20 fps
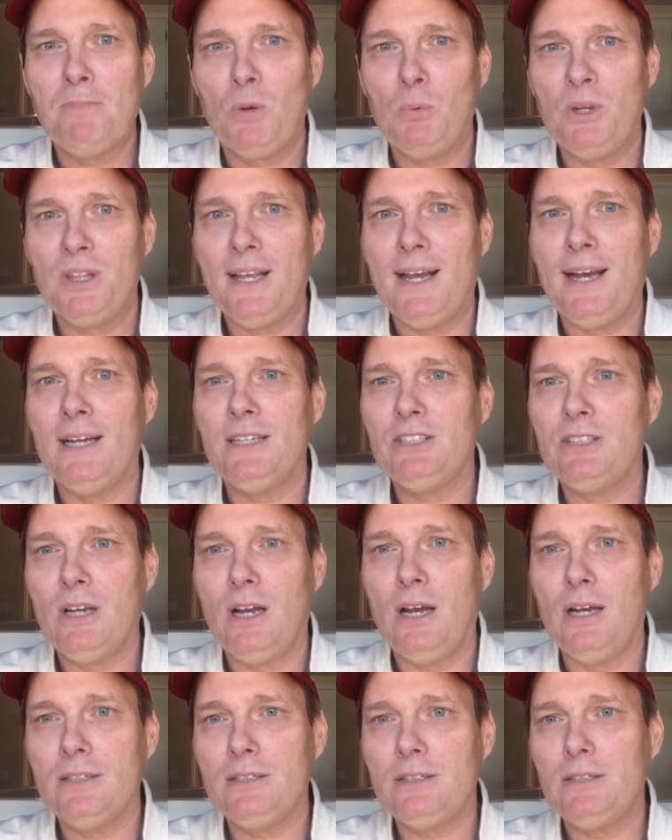With
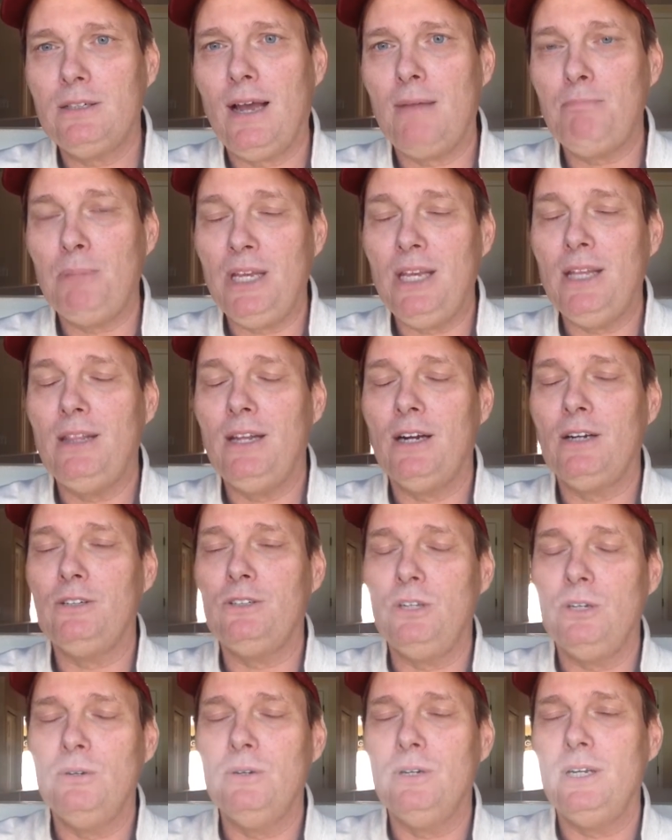us not being there
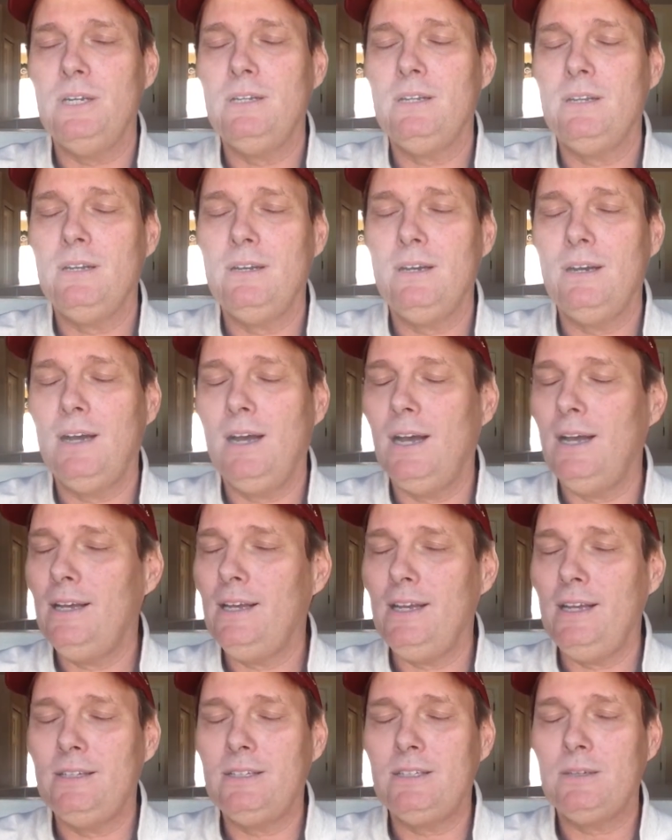doing it,
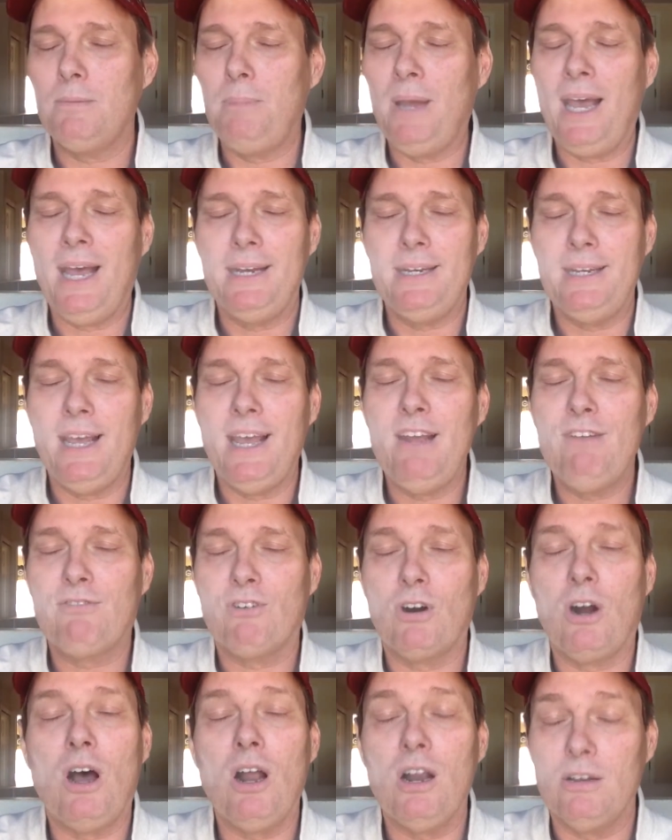it's a bad day
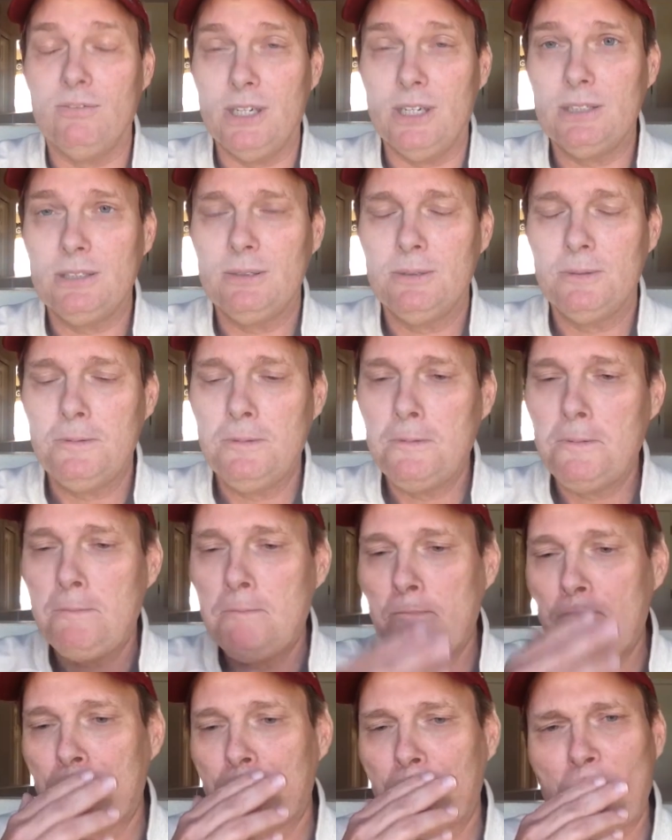for all of us.
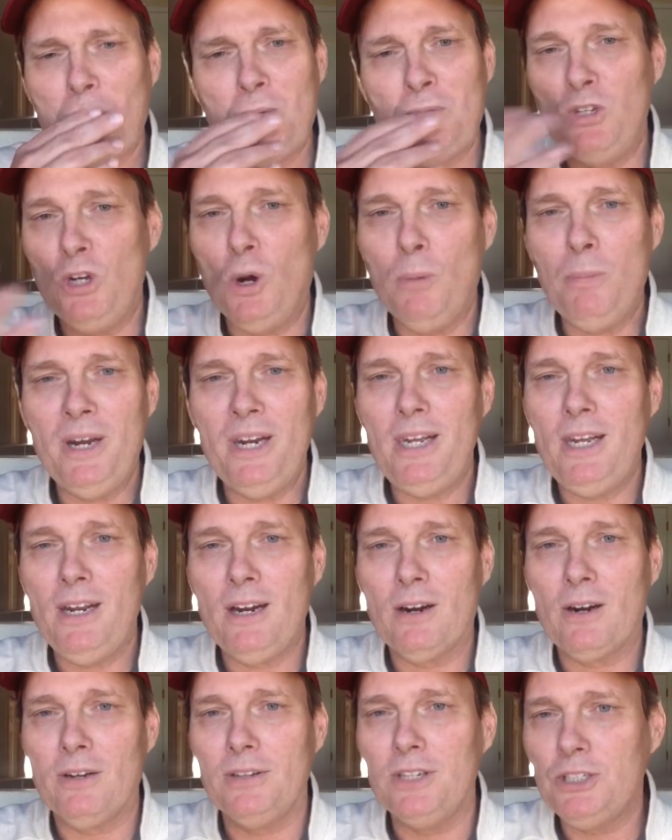Nobody
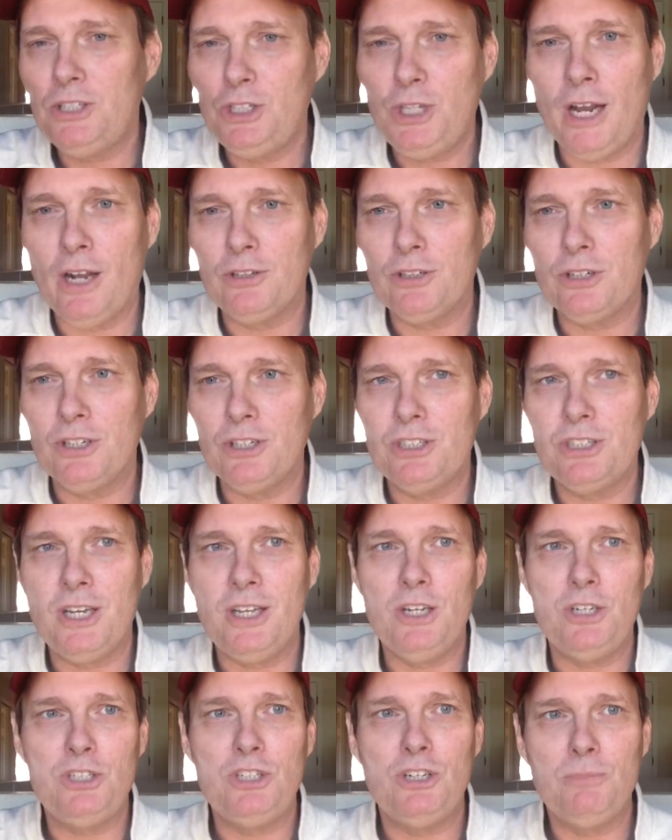here on this channel is going to say
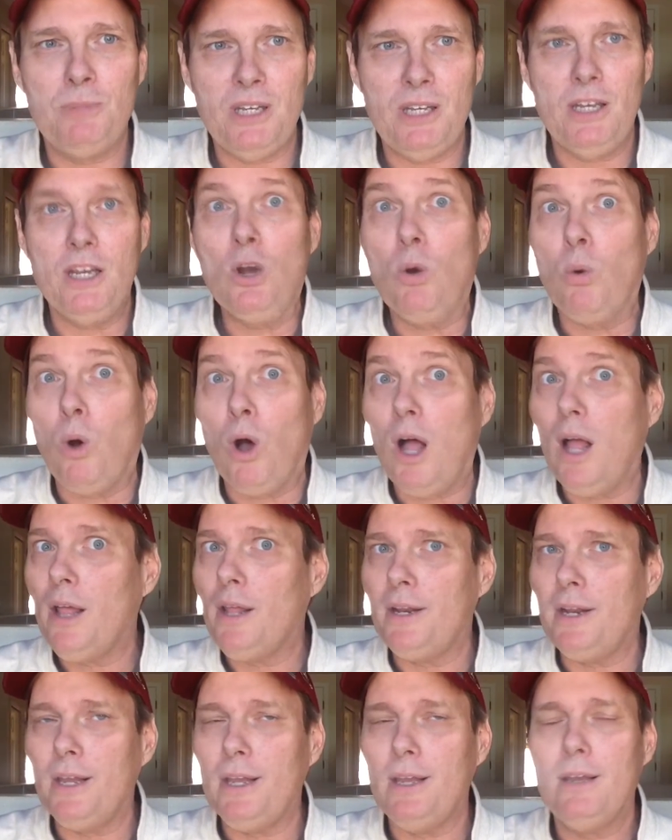there shouldn't be
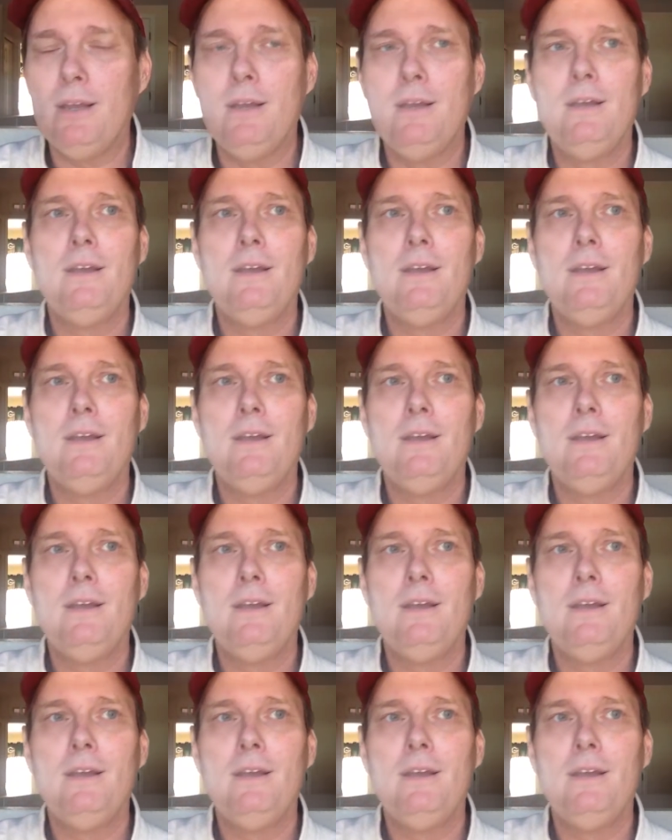equality